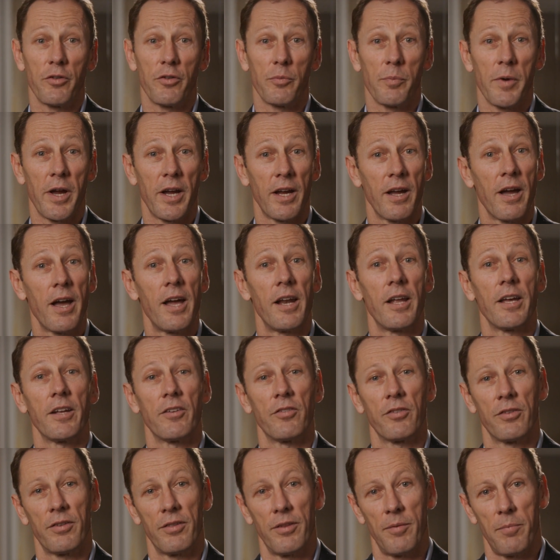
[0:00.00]
spike
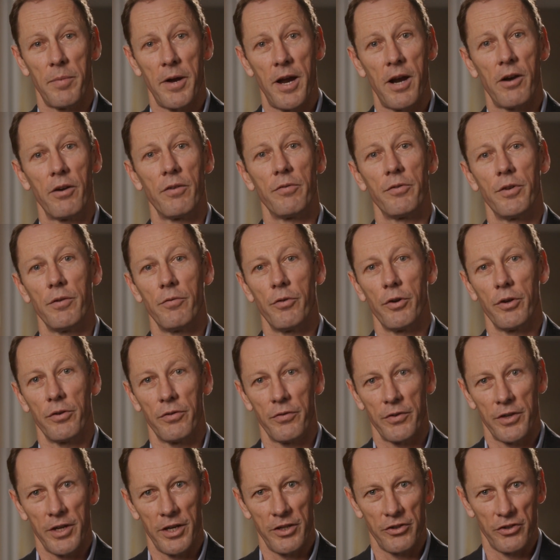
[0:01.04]
highlights the power of
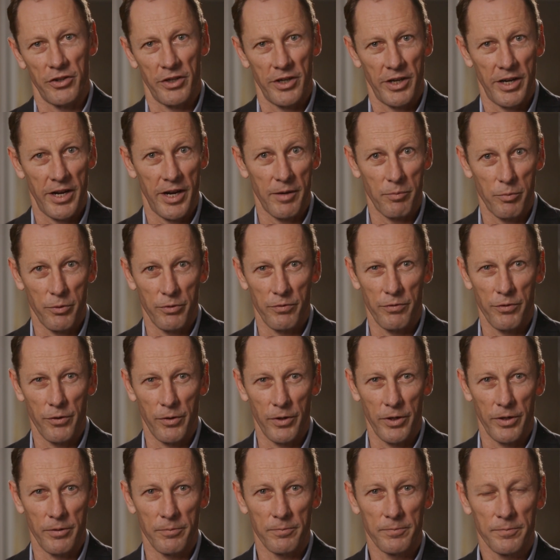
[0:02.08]
diversification in our
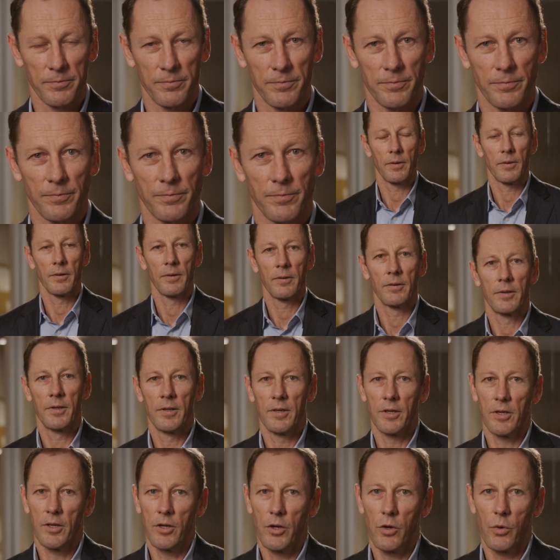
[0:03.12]
portfolio.
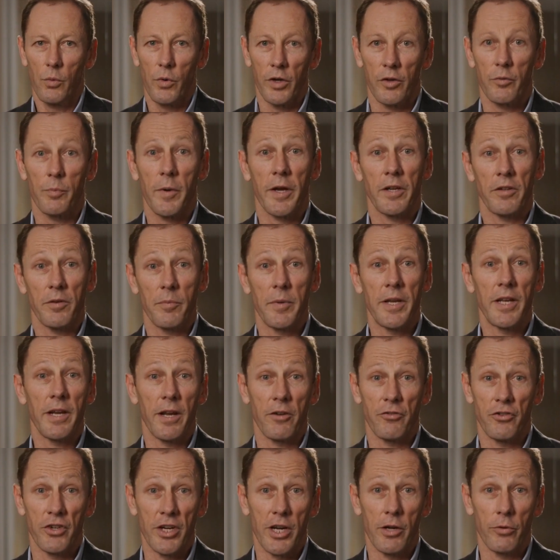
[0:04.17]
We expect to meet our
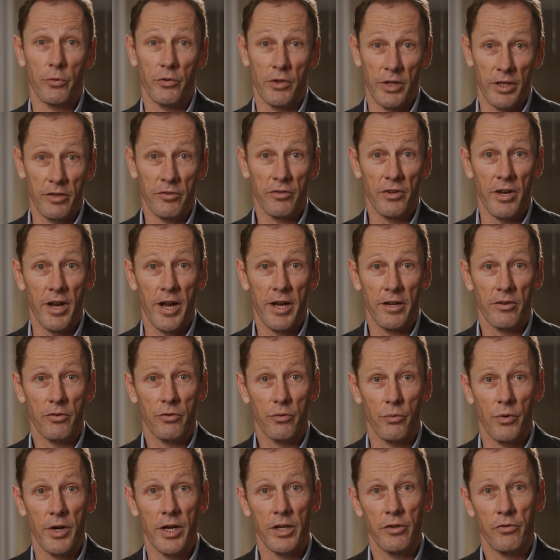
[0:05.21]
GEO sales guidance
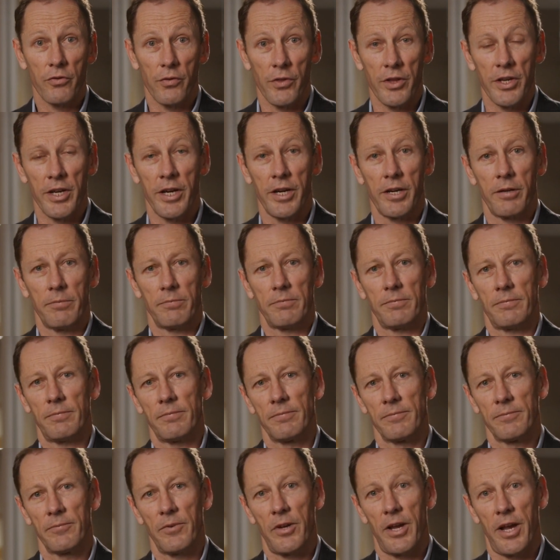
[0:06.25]
range for the year,
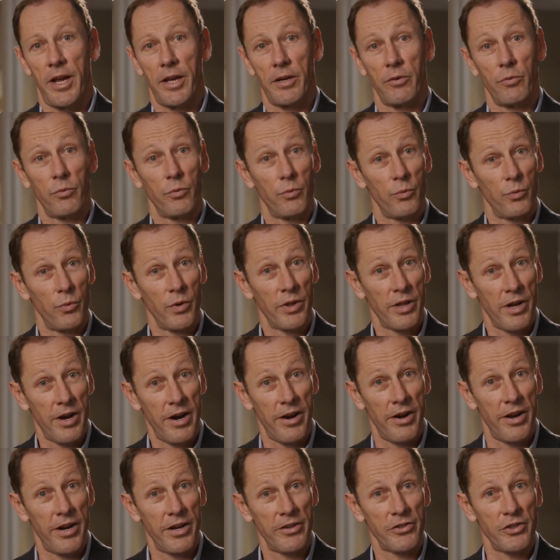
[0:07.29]
and with higher
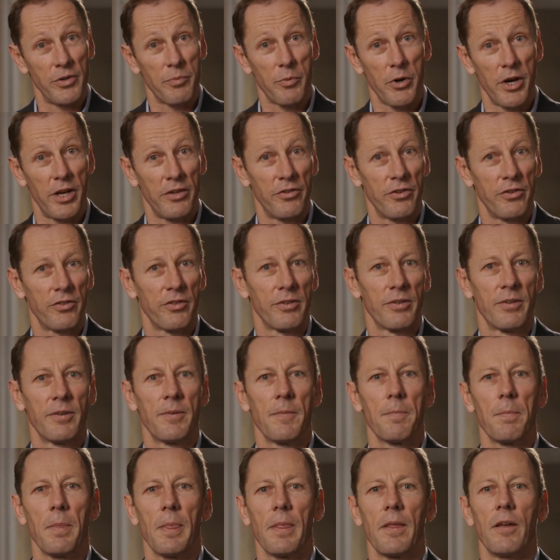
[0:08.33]
energy prices,
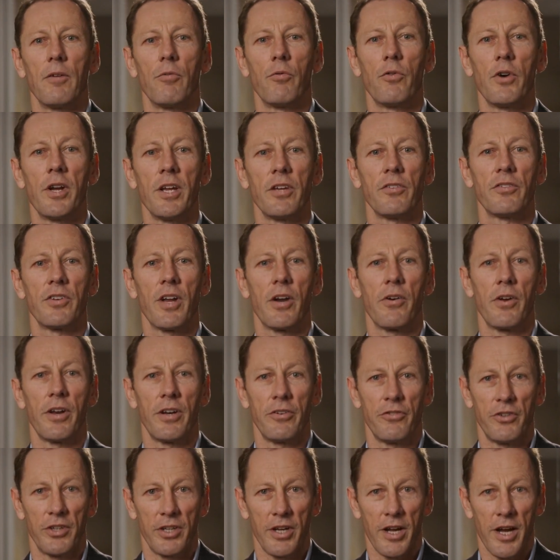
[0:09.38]
have raised our
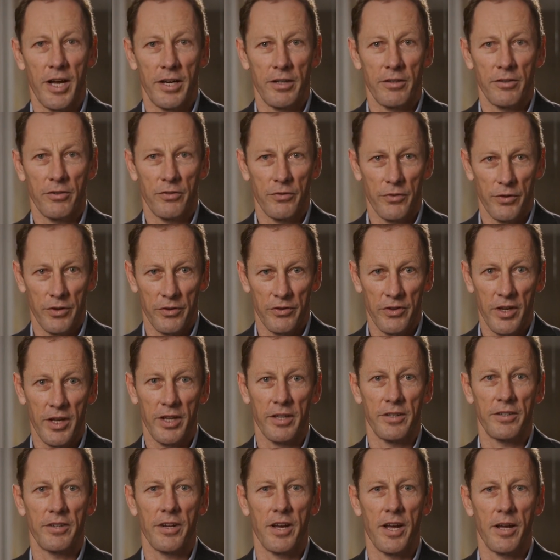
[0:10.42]
energy guidance for the
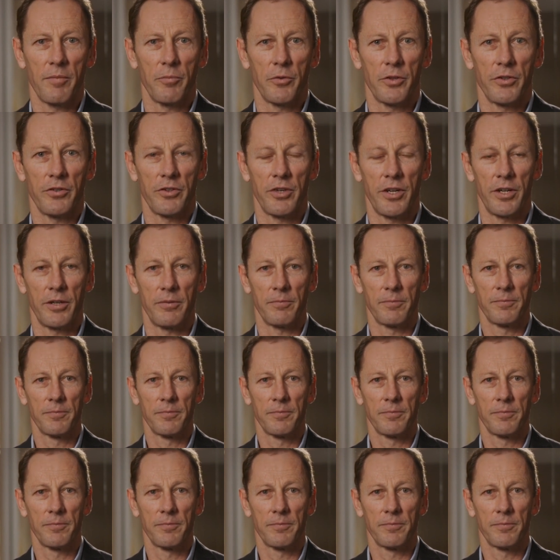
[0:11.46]
second time this year.